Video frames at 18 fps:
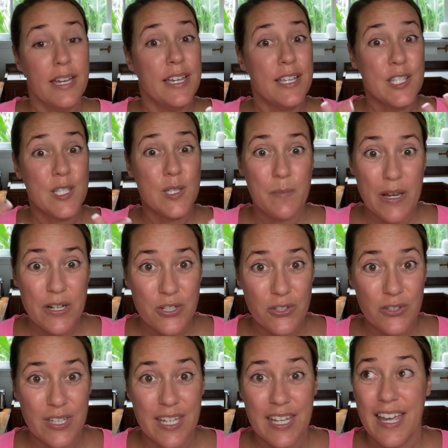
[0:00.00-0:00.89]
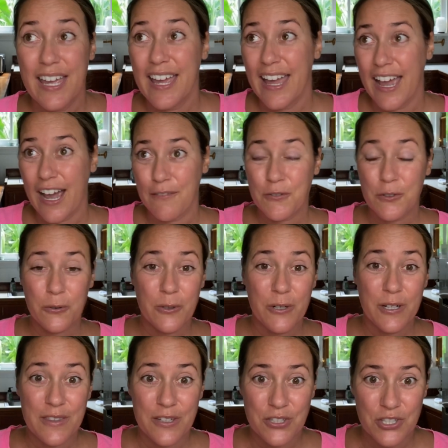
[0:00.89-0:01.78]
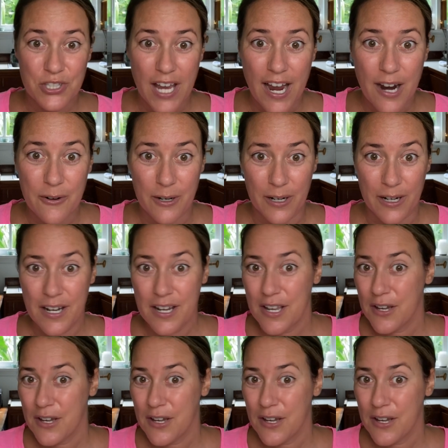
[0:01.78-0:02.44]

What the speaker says: especially after we're in the shower.